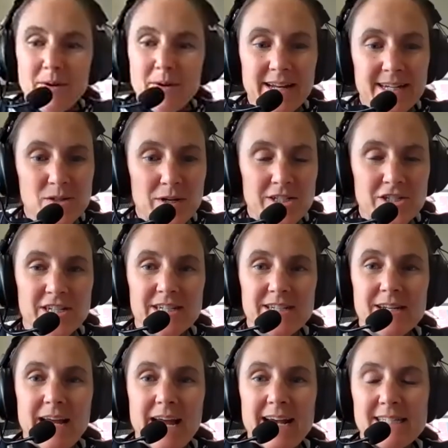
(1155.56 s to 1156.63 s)
A next
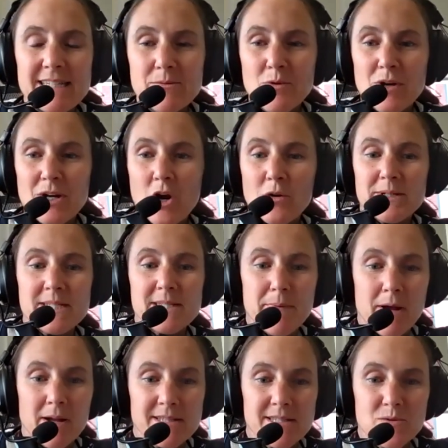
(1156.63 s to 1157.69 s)
question asked what our
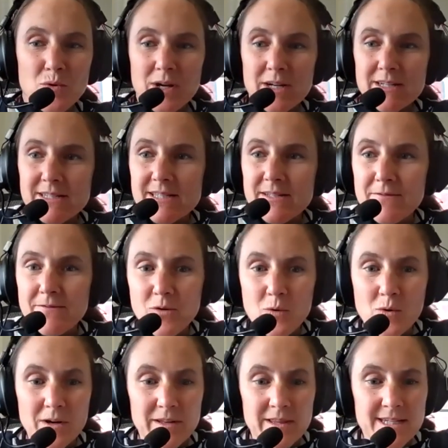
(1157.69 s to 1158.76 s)
response was
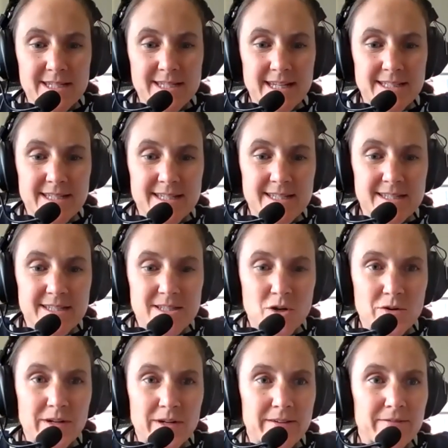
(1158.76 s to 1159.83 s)
for the census. And
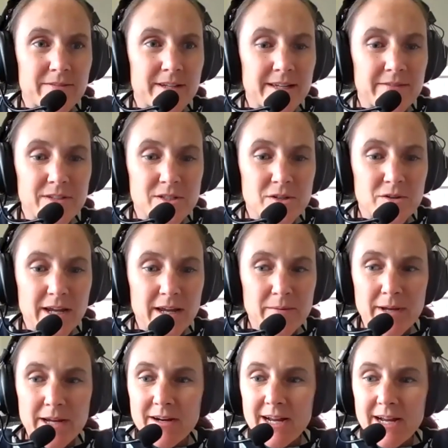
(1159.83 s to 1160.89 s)
so if it's okay,
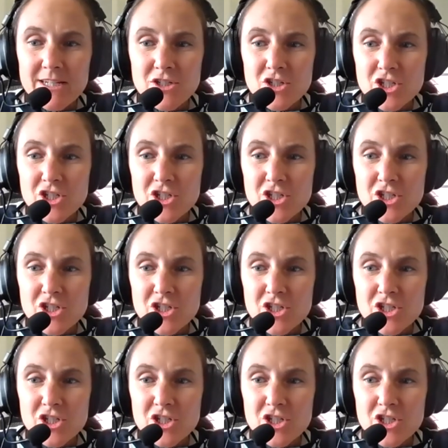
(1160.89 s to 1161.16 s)
Mayor, I can